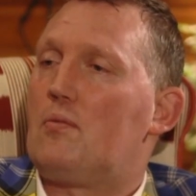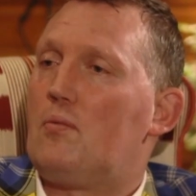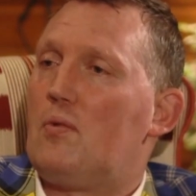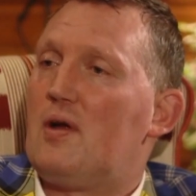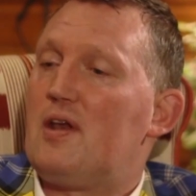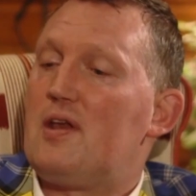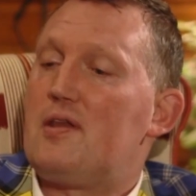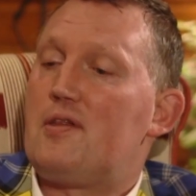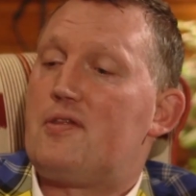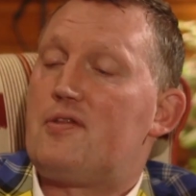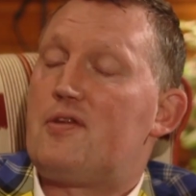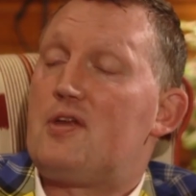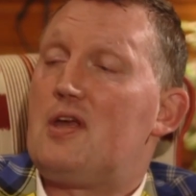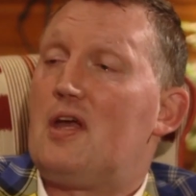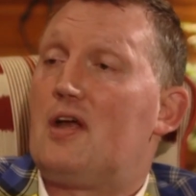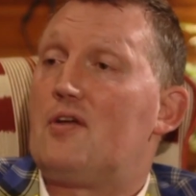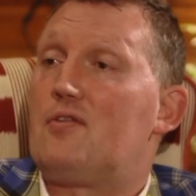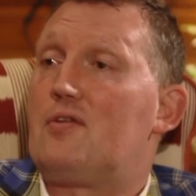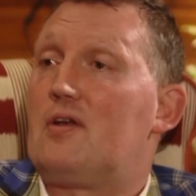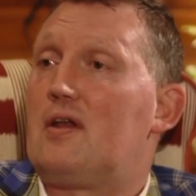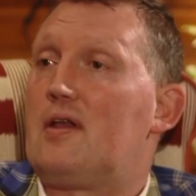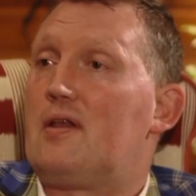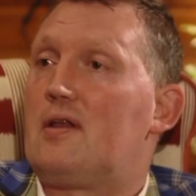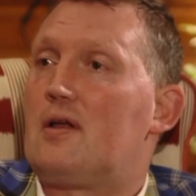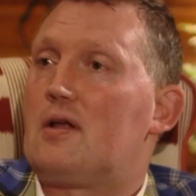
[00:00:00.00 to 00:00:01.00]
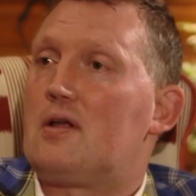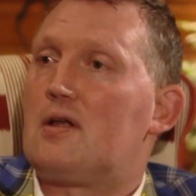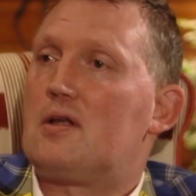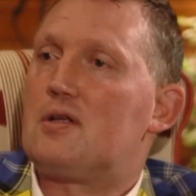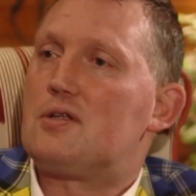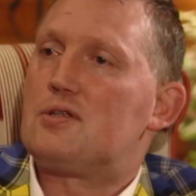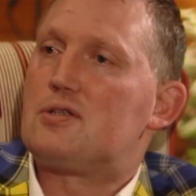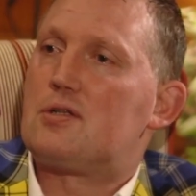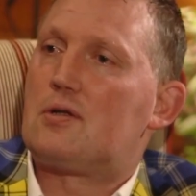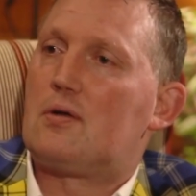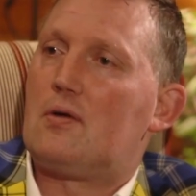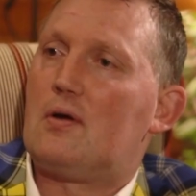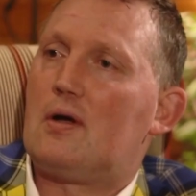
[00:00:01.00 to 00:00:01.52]
1 in 300, I think
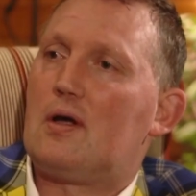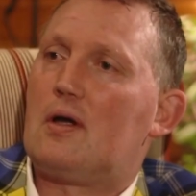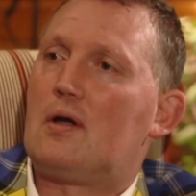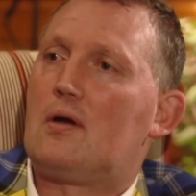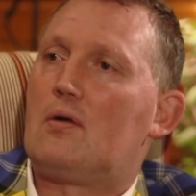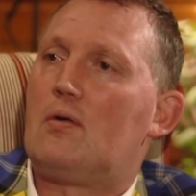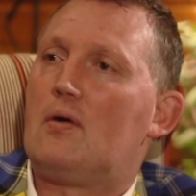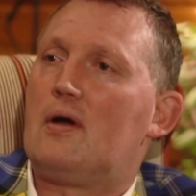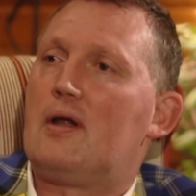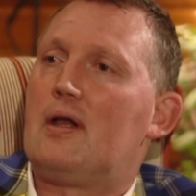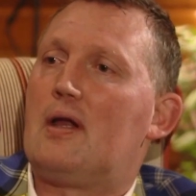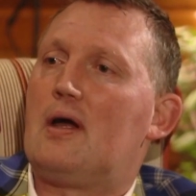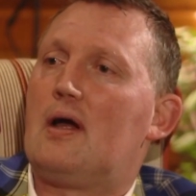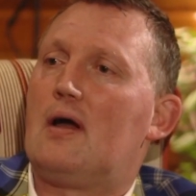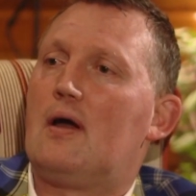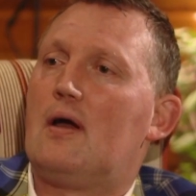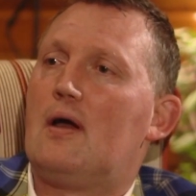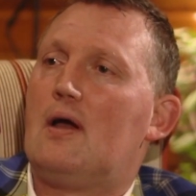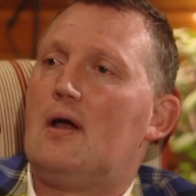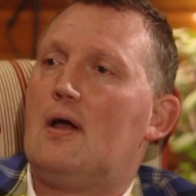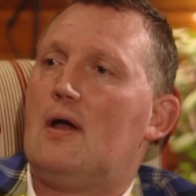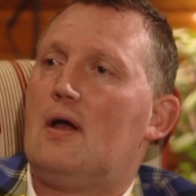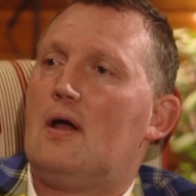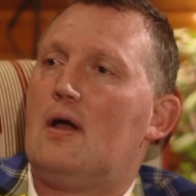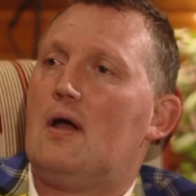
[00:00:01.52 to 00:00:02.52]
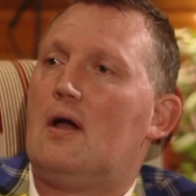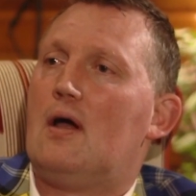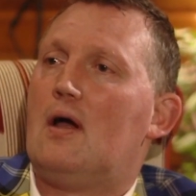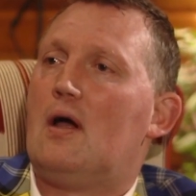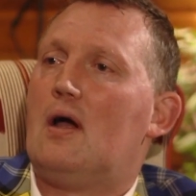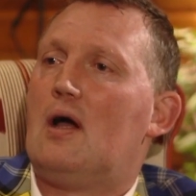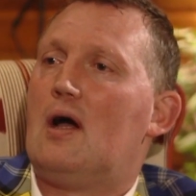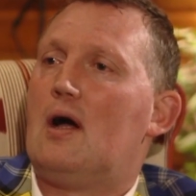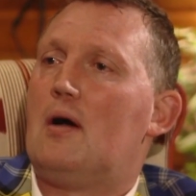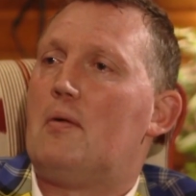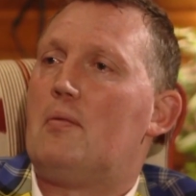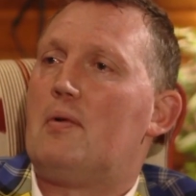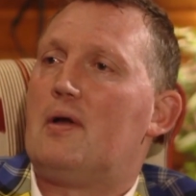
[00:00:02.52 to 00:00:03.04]
that's quite a
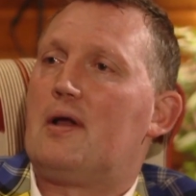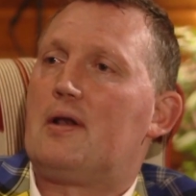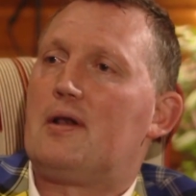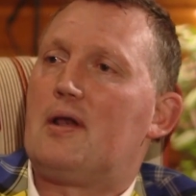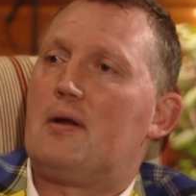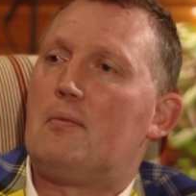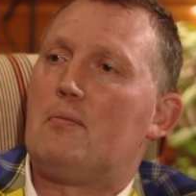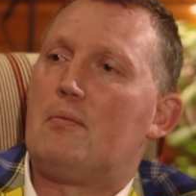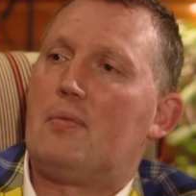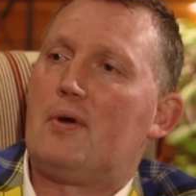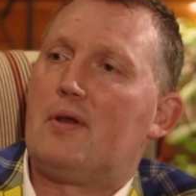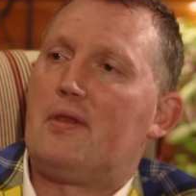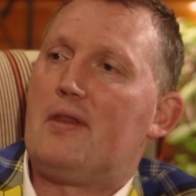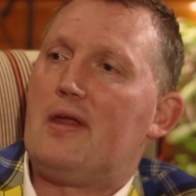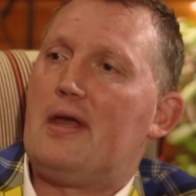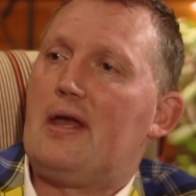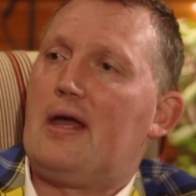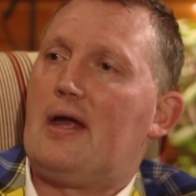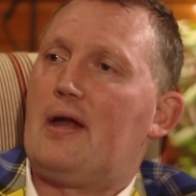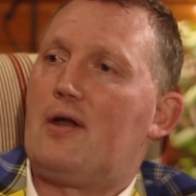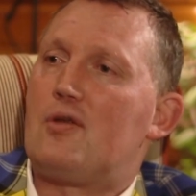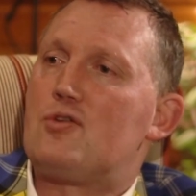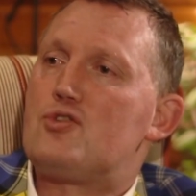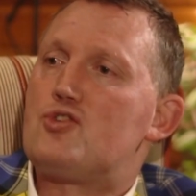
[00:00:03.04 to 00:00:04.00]
big number there.